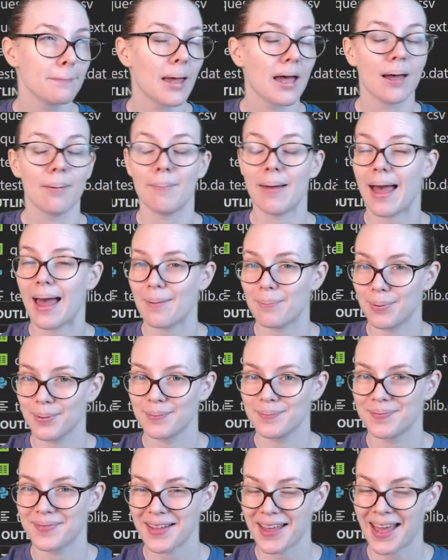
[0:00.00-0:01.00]
A map.
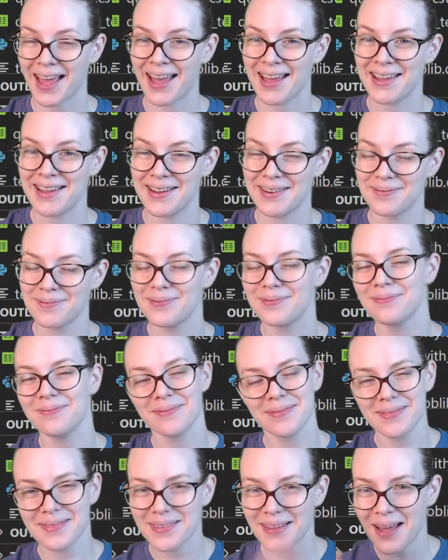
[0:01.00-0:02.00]
I
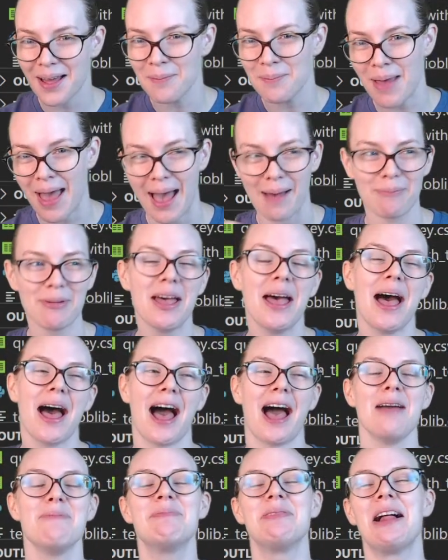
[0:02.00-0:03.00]

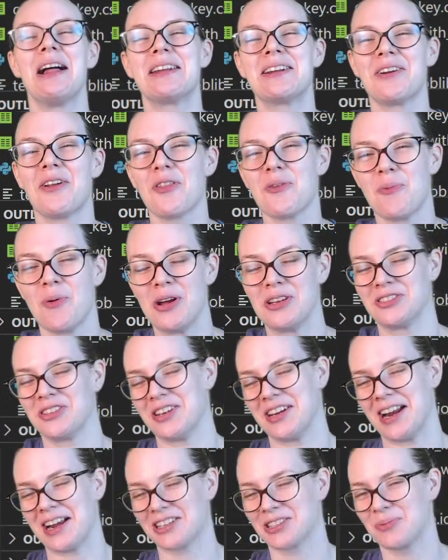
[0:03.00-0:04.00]
plotted all the points on
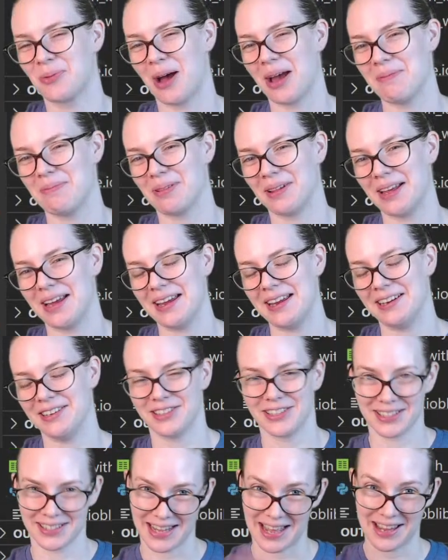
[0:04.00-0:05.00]
an XY plane
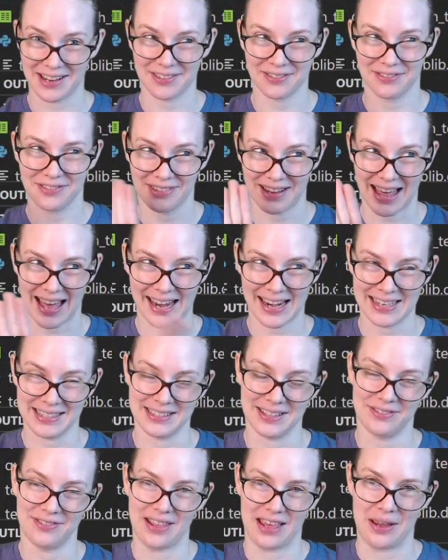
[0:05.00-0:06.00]
just like flat as
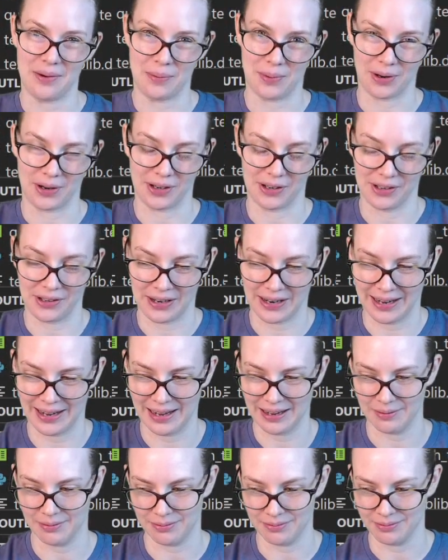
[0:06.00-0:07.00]
if they were
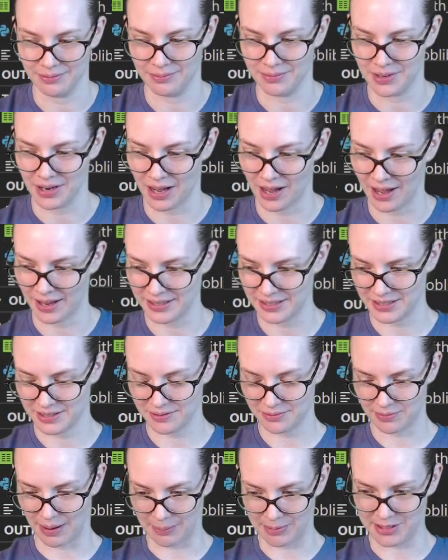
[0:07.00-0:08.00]
not
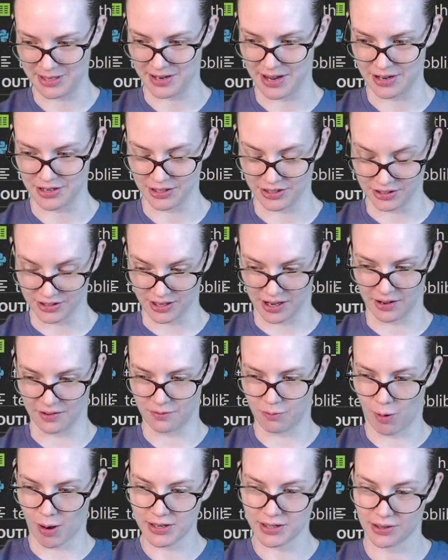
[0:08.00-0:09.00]
representations of
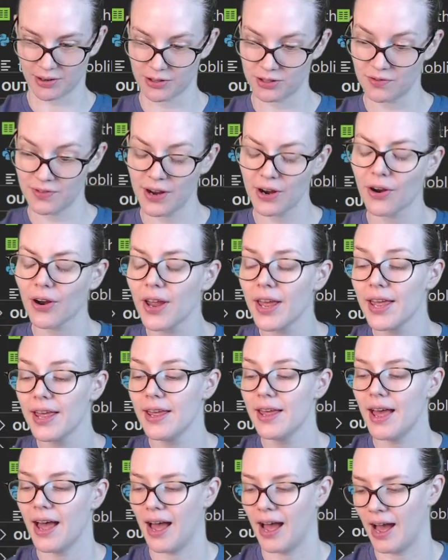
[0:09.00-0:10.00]
points on a sphere.
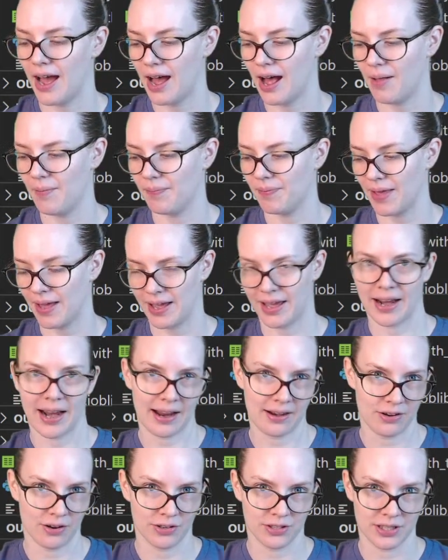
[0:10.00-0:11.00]
And I
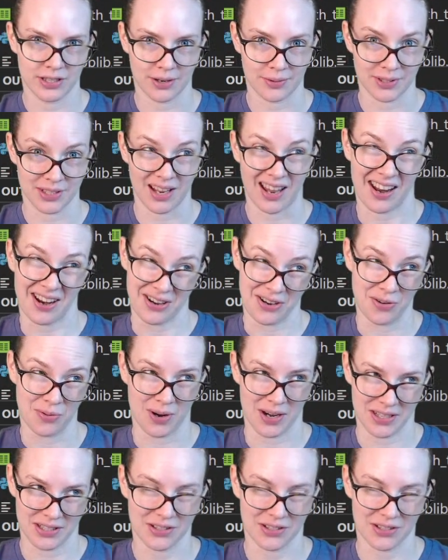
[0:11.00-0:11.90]
noticed that there was a lot of noise.